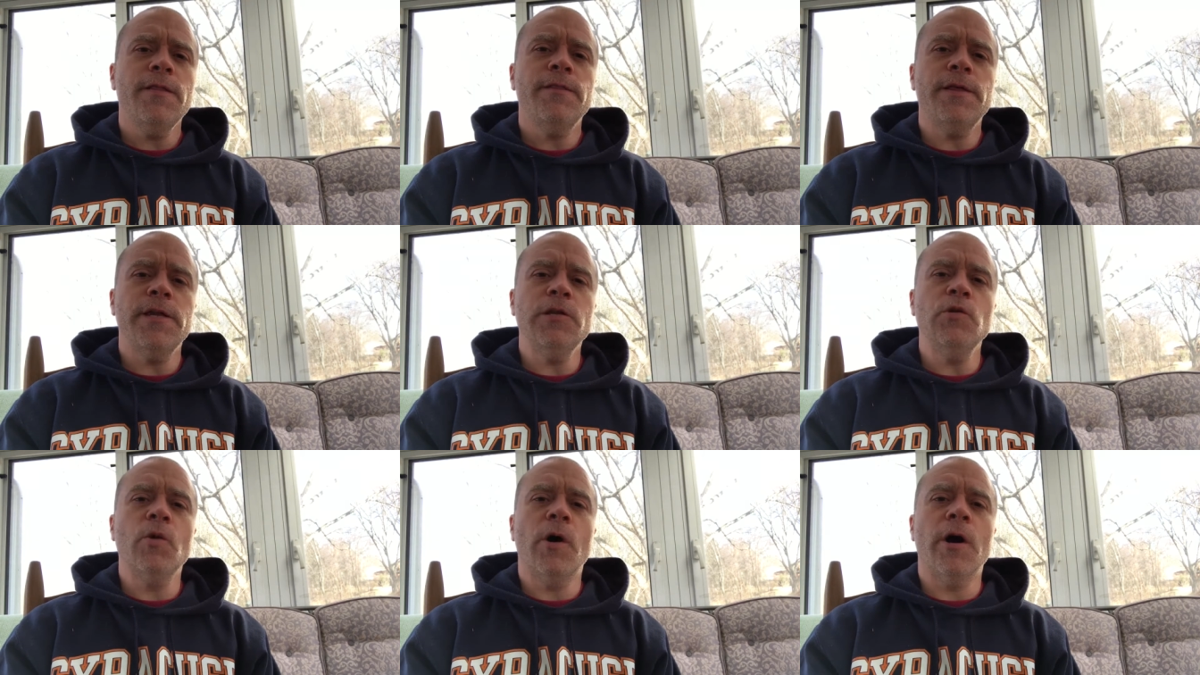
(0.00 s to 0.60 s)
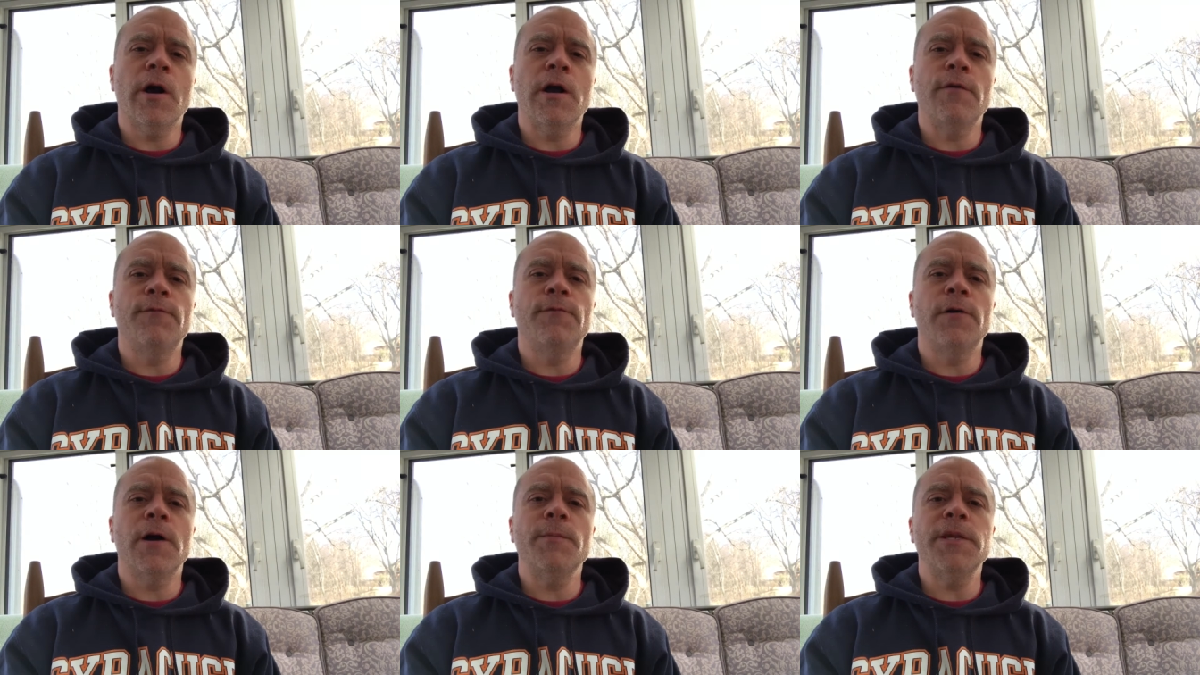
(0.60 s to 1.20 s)
than you are
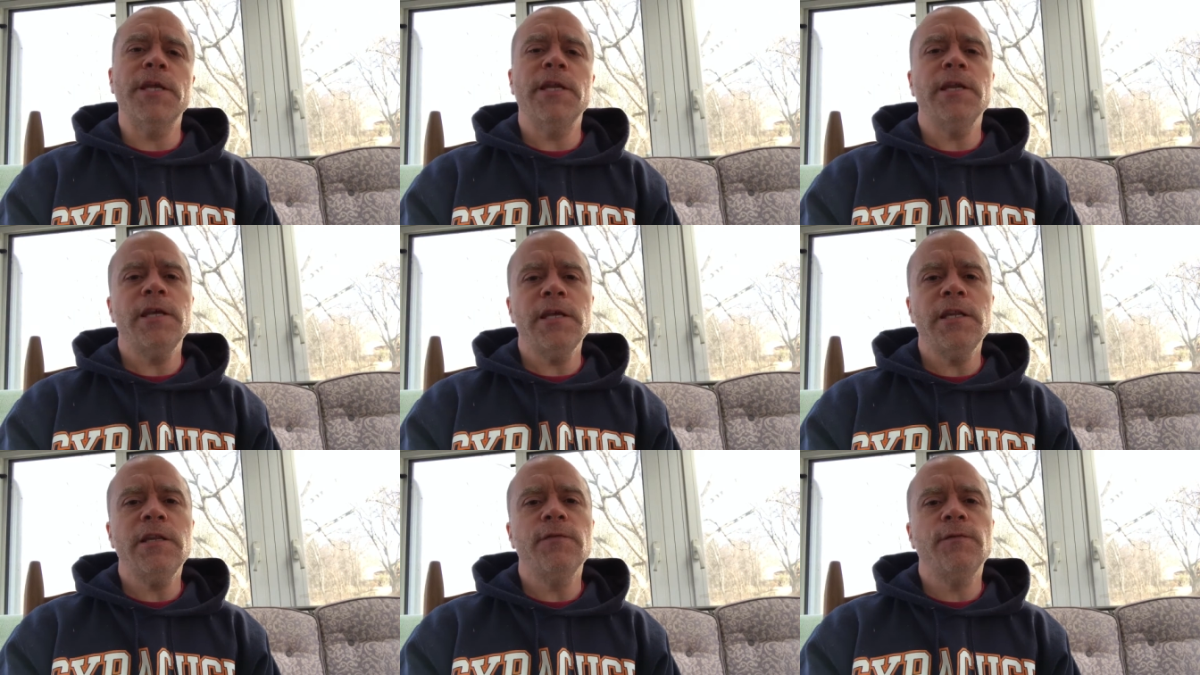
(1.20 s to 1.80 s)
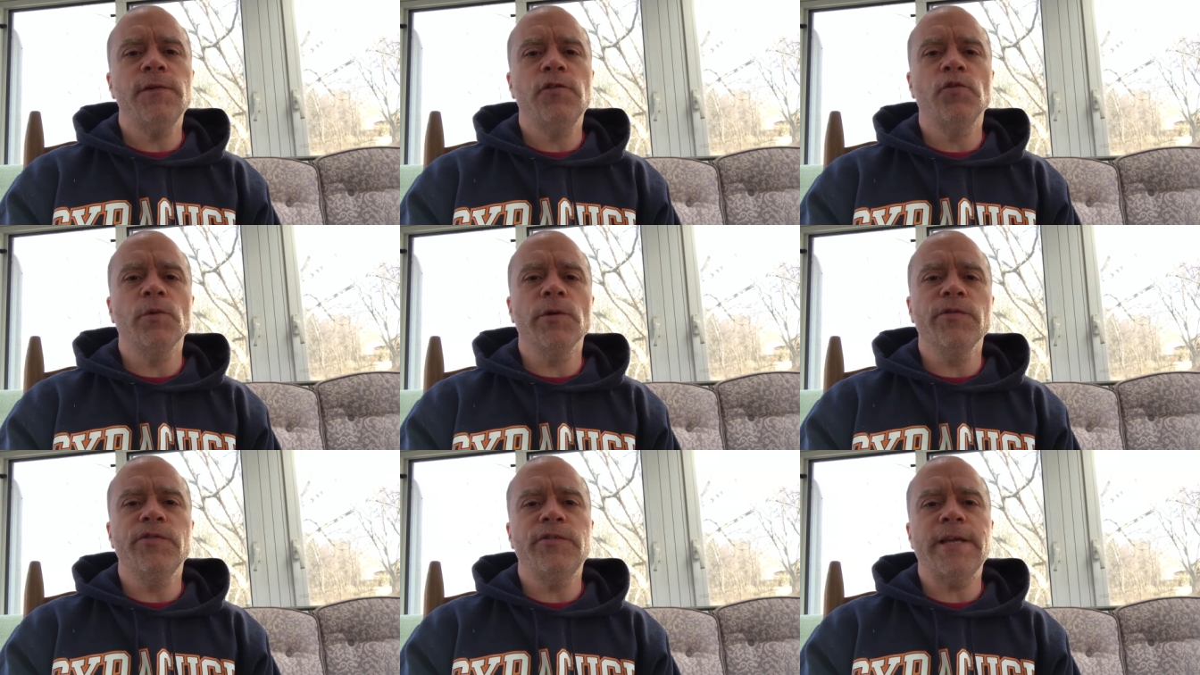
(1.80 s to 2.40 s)
from an
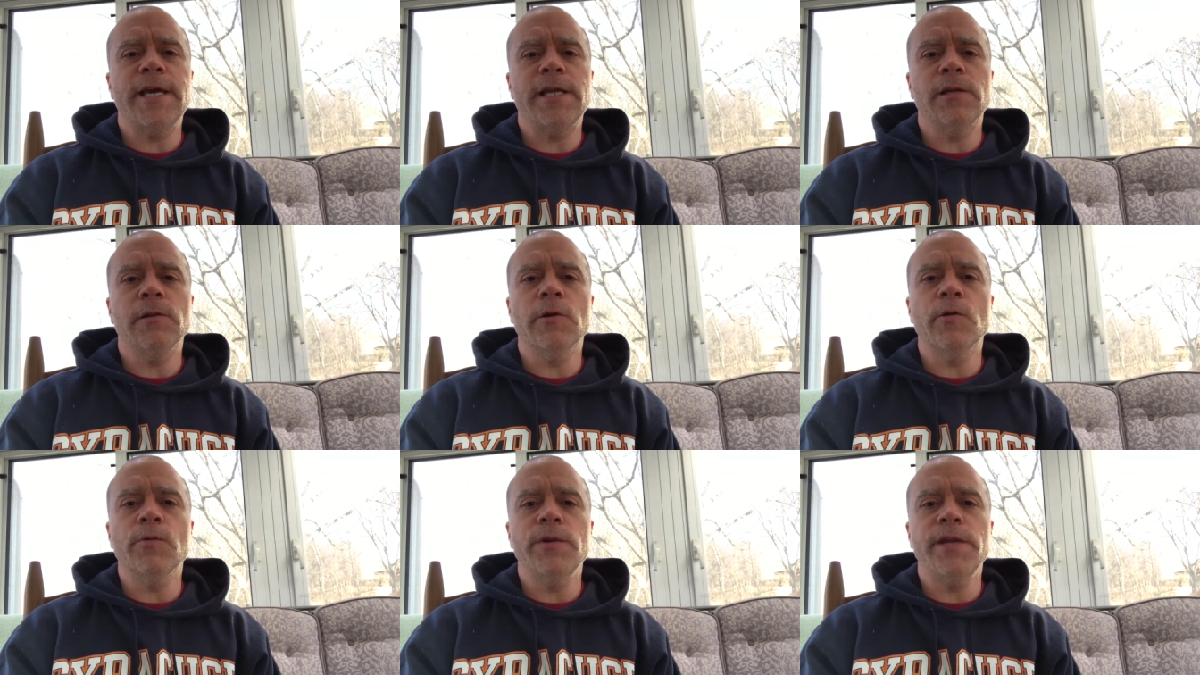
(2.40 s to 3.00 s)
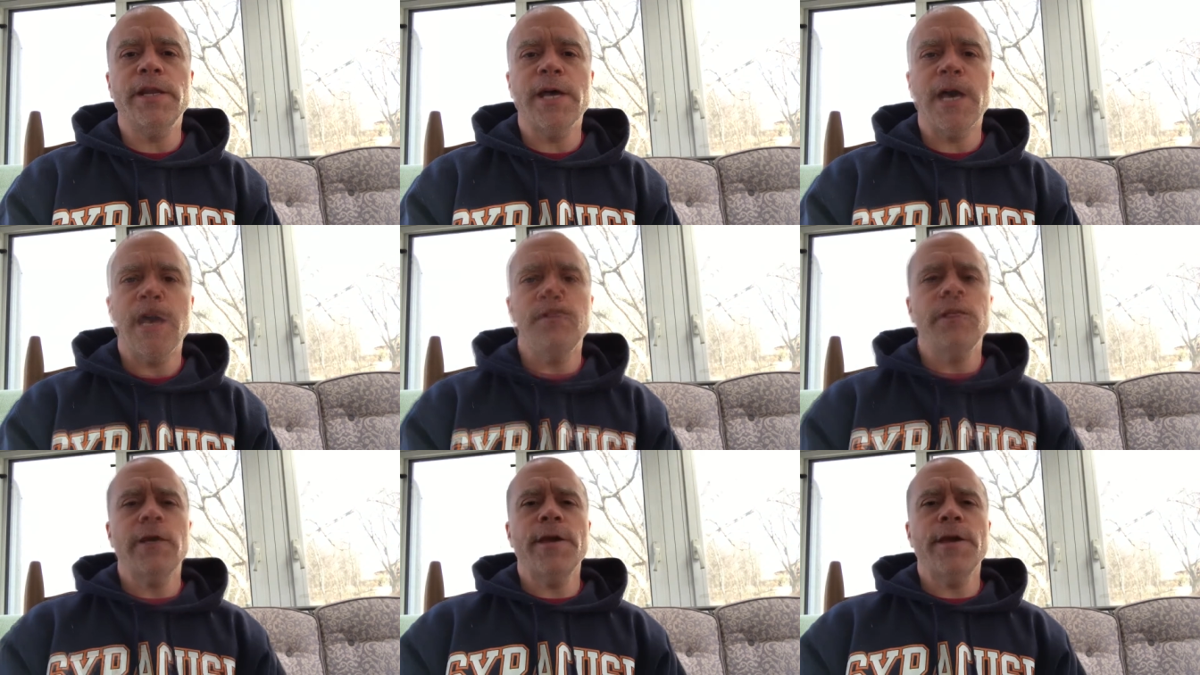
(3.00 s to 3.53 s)
individual standalone novel.